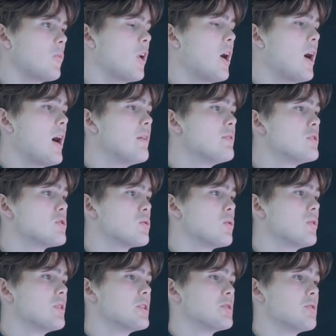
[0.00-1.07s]
I haven't drawn
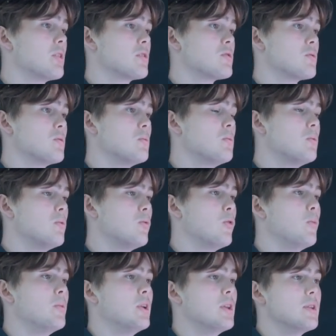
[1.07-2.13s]
the structural
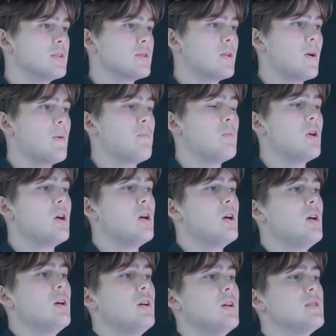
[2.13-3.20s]
formula this time.
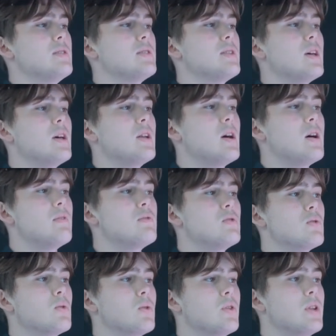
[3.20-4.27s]
Instead, I've
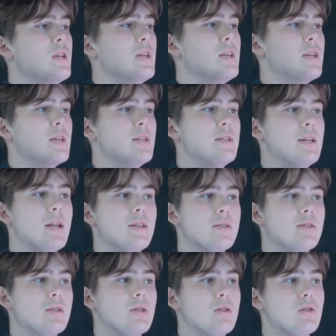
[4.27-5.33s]
drawn the
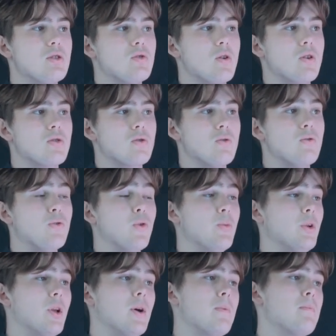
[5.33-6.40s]
condensed structural
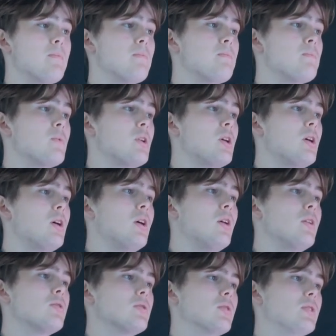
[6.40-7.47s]
formula.
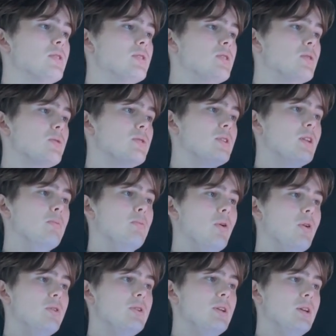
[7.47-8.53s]
So you can still see the
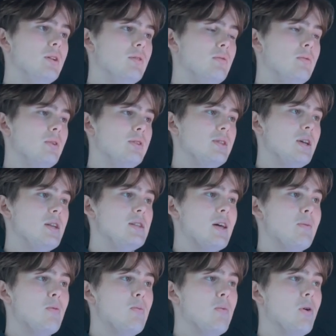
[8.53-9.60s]
bond here. We can see that
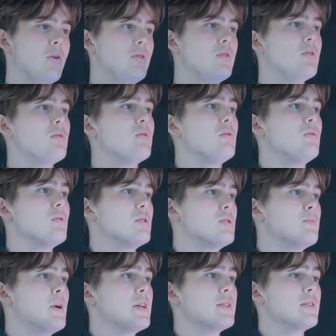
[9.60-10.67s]
double bond, which
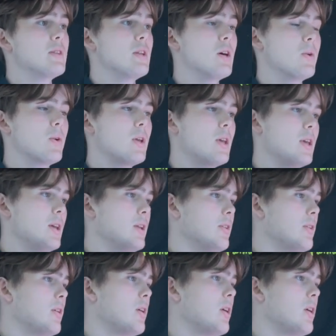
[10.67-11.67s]
makes it an alkene.